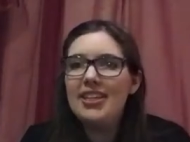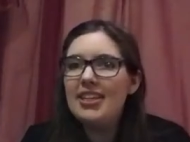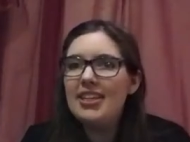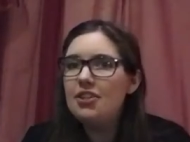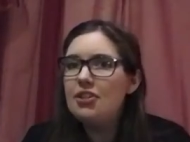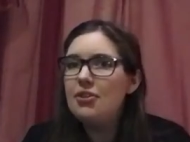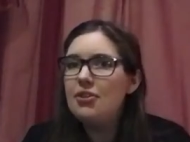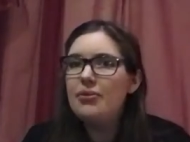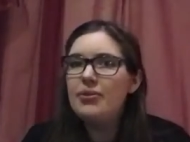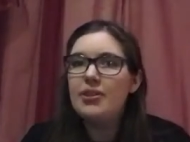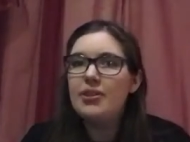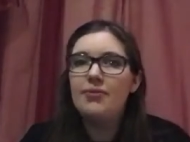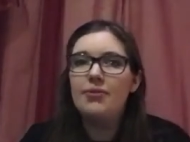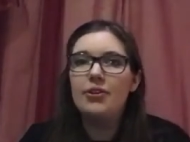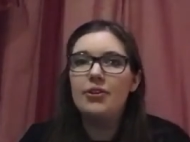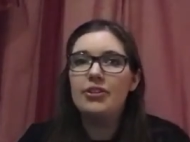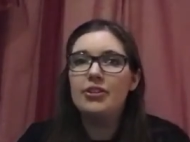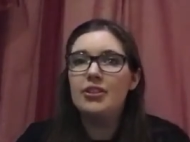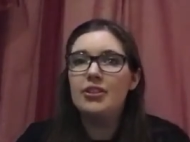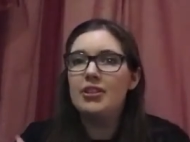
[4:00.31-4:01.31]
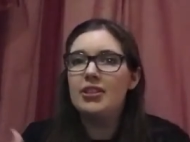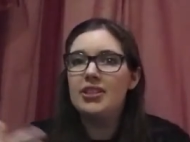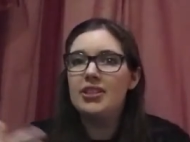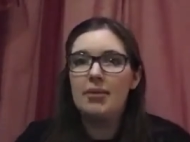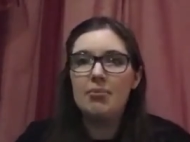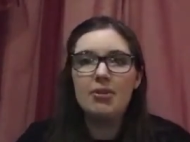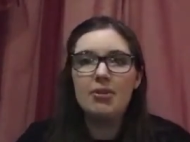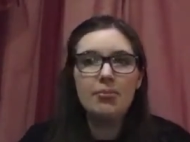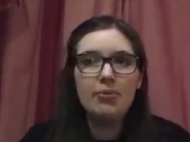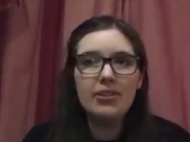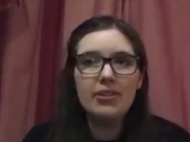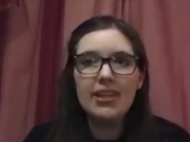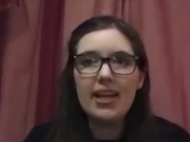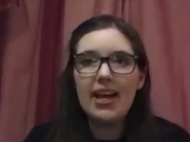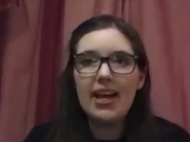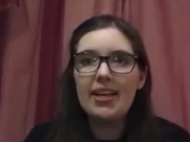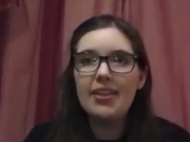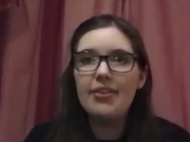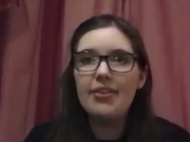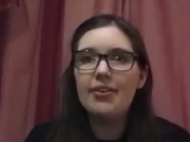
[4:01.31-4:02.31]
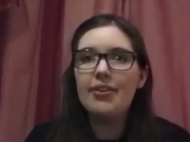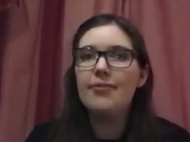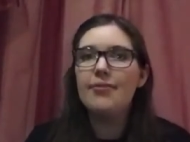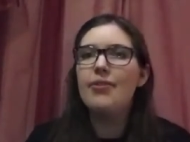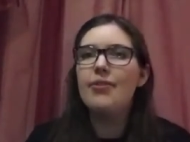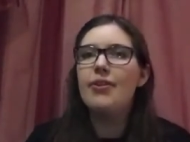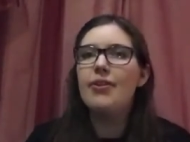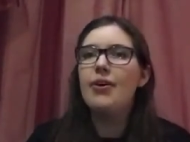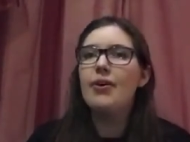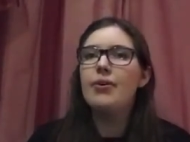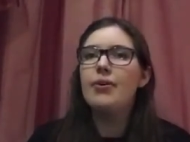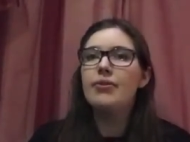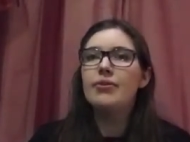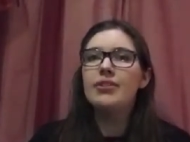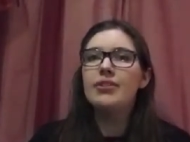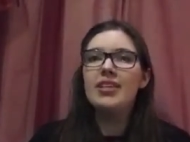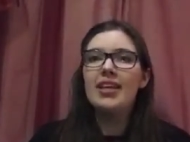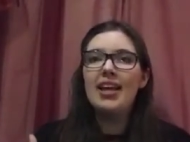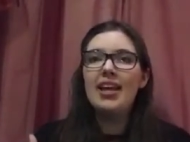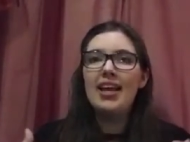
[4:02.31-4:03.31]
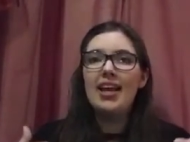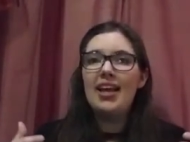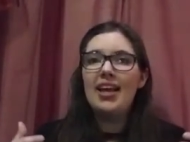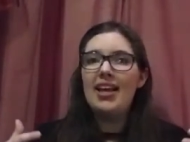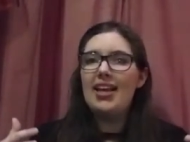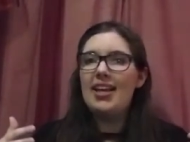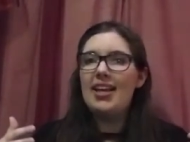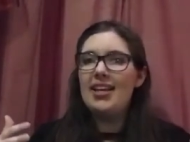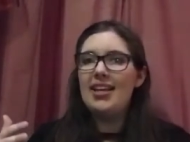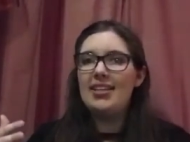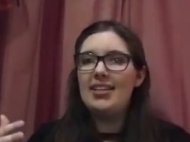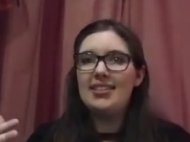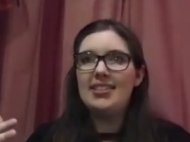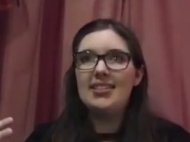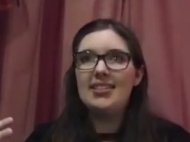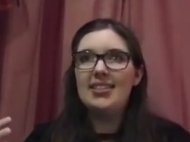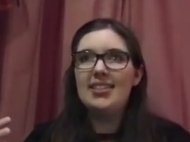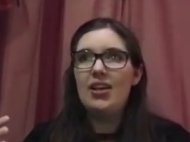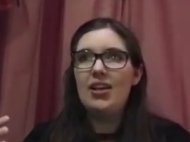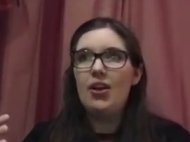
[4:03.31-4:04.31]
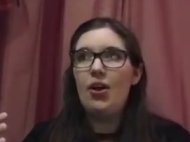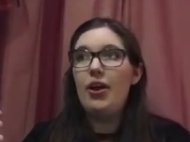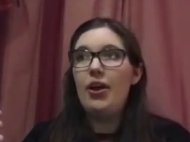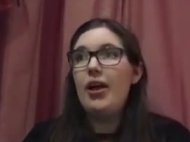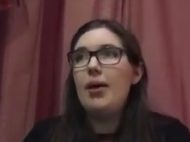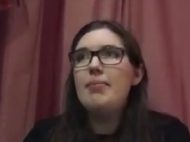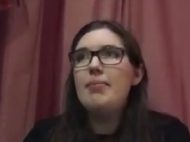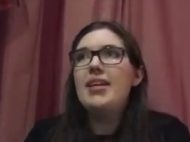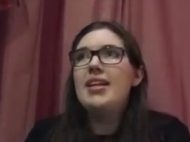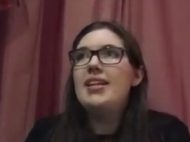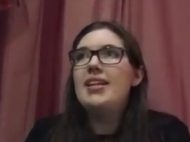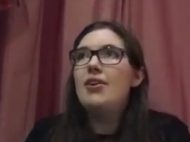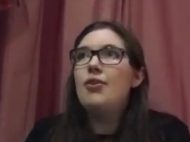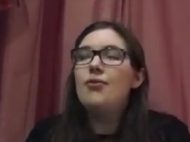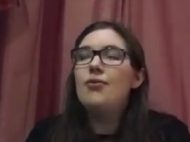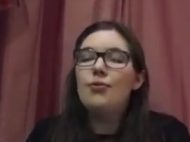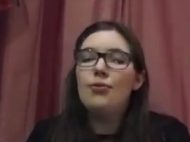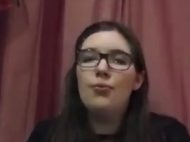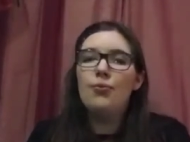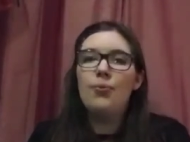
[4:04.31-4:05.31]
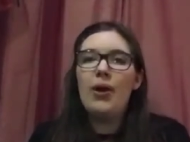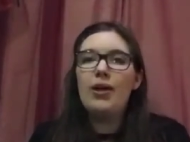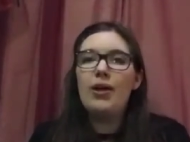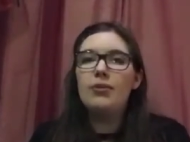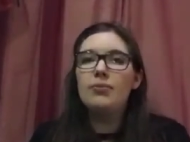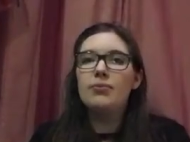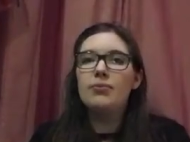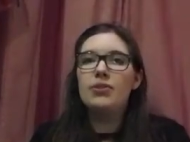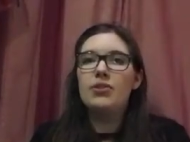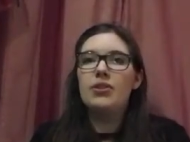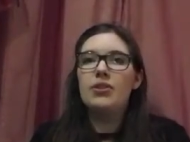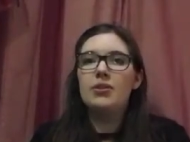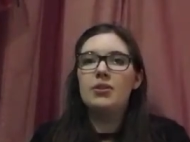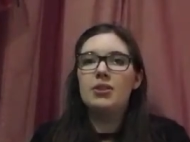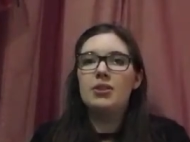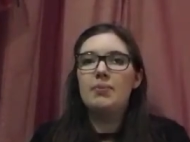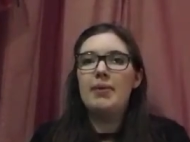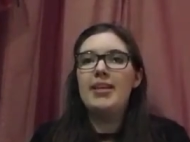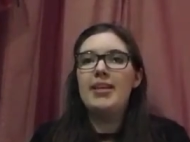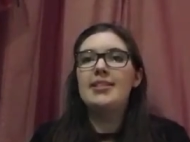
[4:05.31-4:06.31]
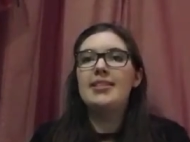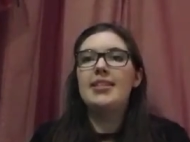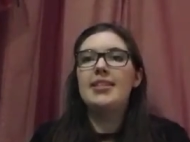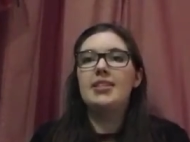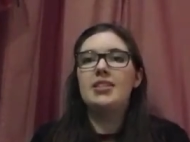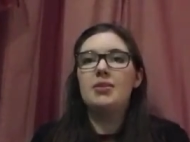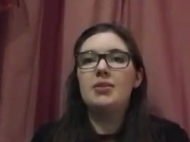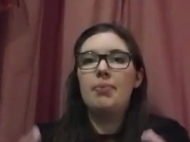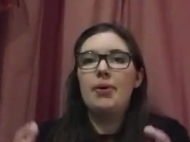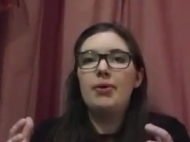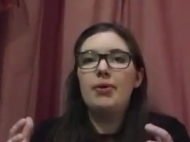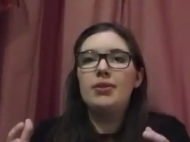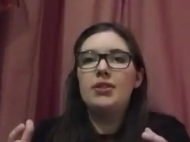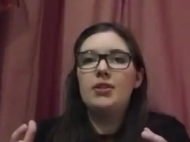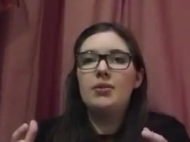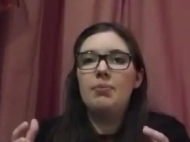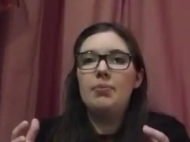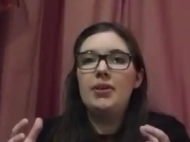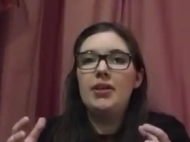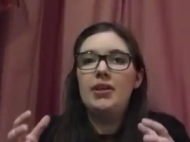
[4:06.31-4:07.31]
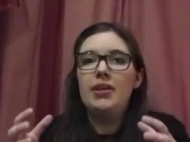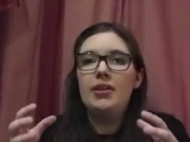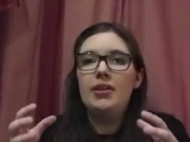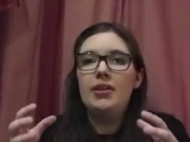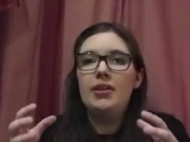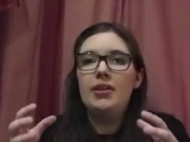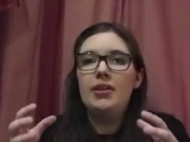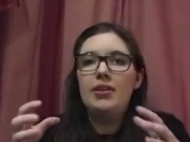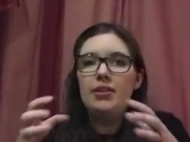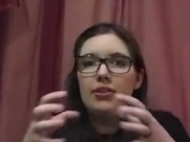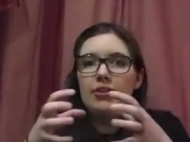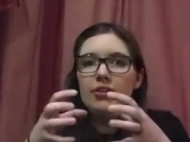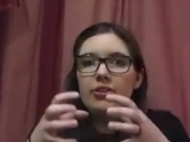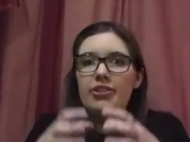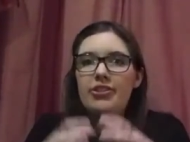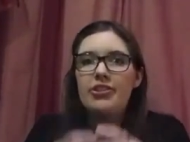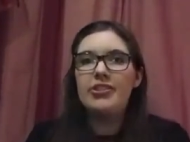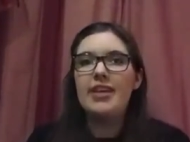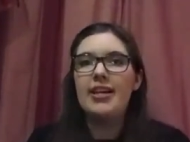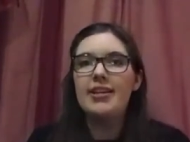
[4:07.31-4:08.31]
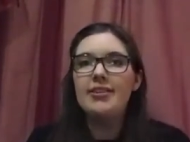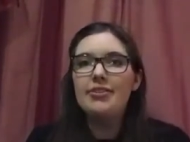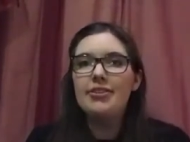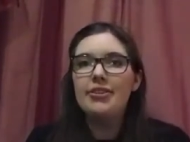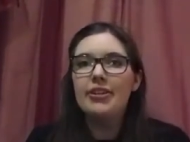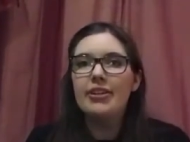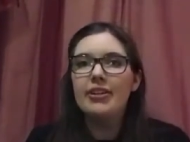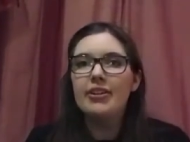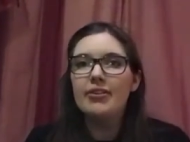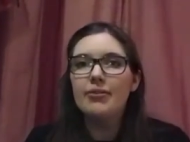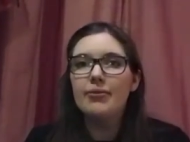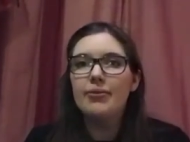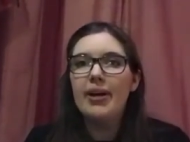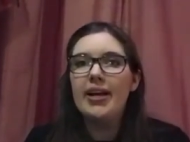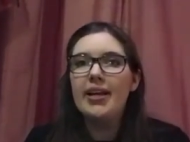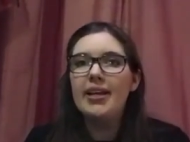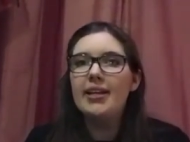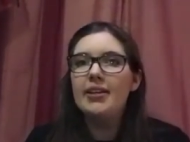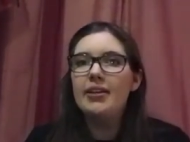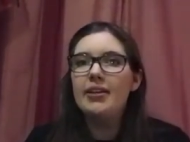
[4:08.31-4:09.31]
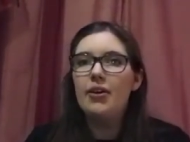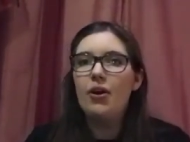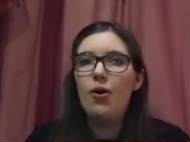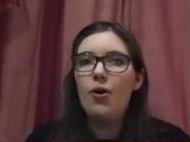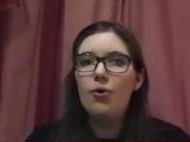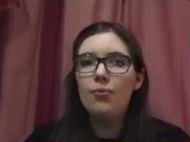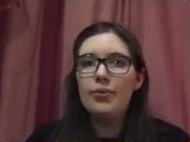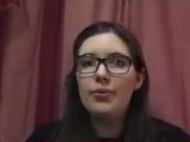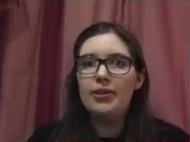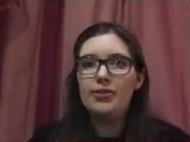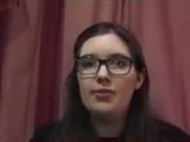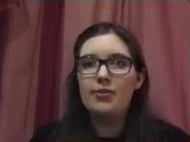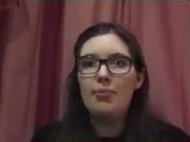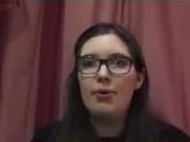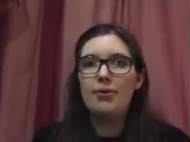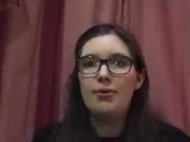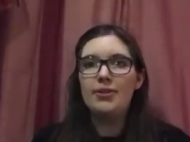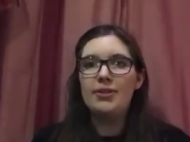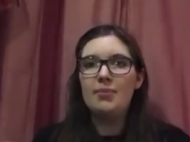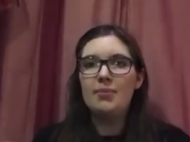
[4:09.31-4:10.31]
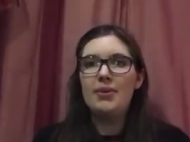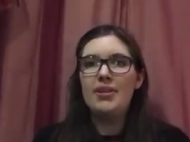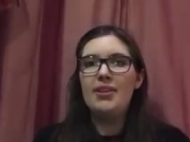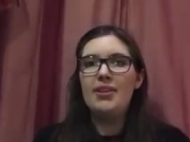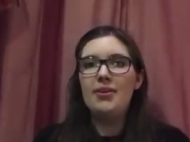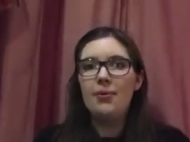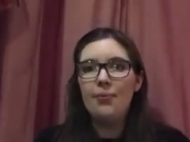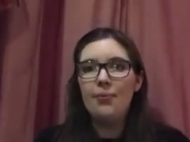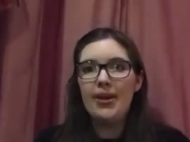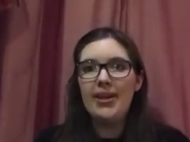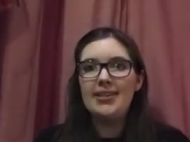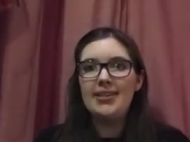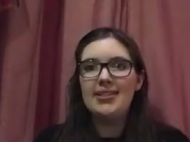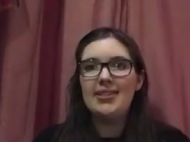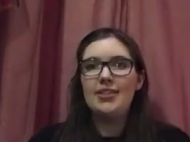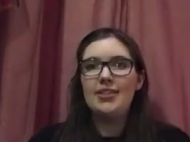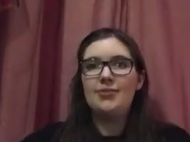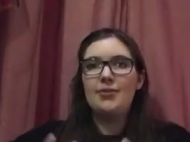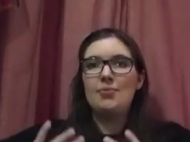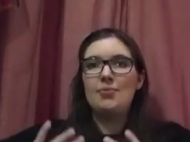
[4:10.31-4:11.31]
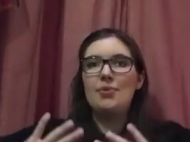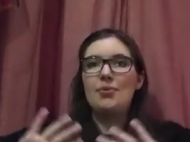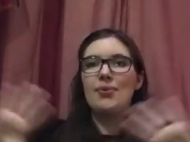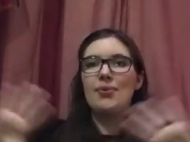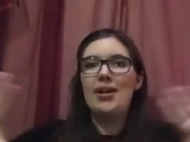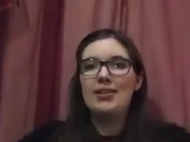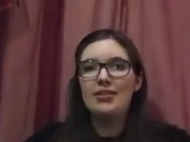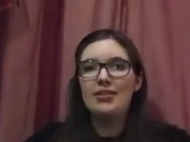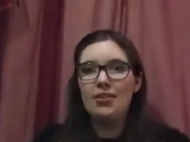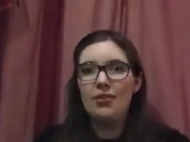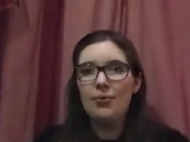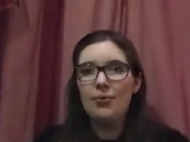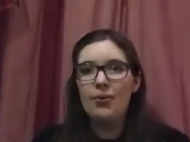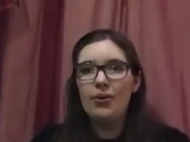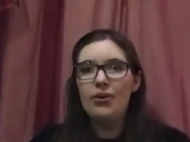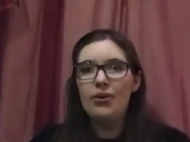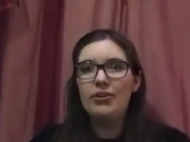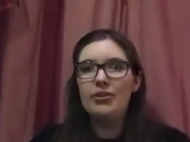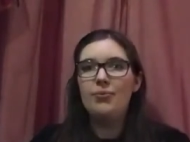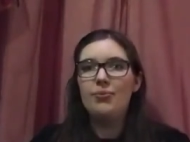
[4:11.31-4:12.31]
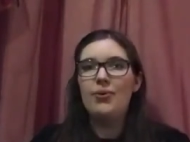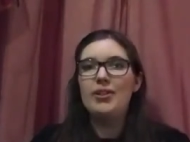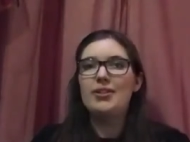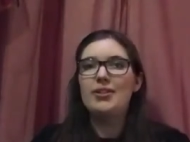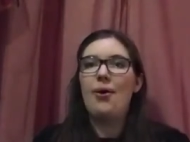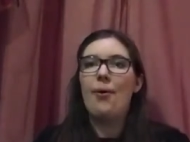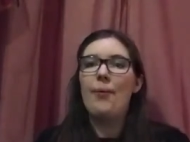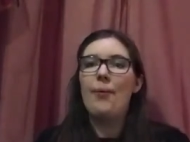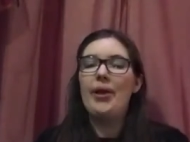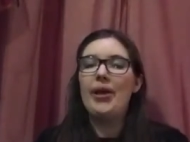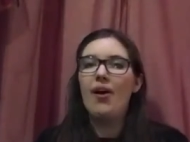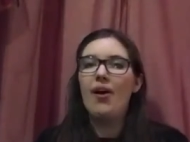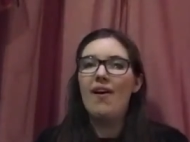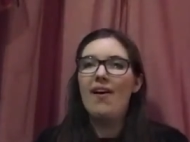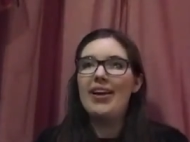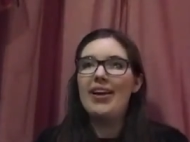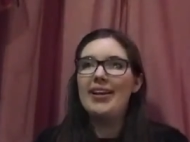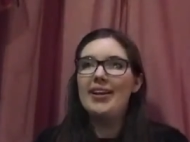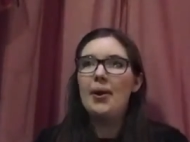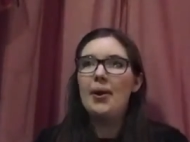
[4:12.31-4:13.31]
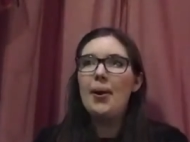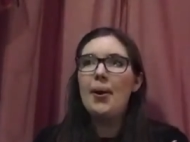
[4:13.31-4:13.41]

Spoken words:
issues if you're susceptible to either of those. It overwhelms the space that's supposed to be your center, right? Home is supposed to be the oasis from the rest of the world and what's going on.